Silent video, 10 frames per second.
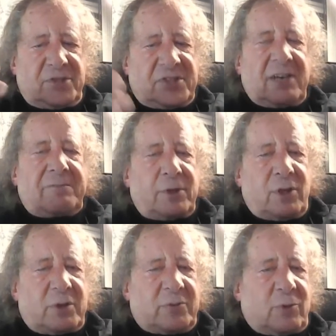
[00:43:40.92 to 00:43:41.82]
self
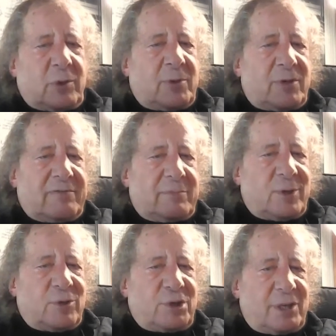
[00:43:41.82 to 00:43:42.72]
below the floorboard of
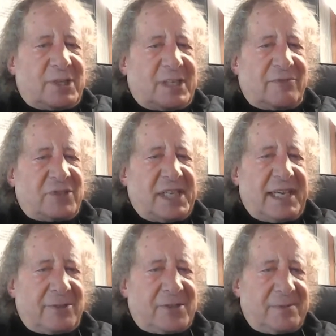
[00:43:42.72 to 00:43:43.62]
emotional self
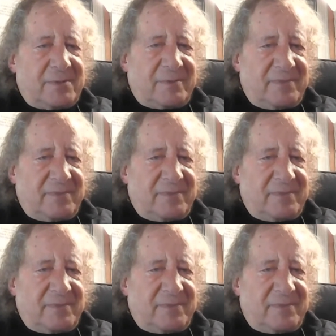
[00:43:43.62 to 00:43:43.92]
stance.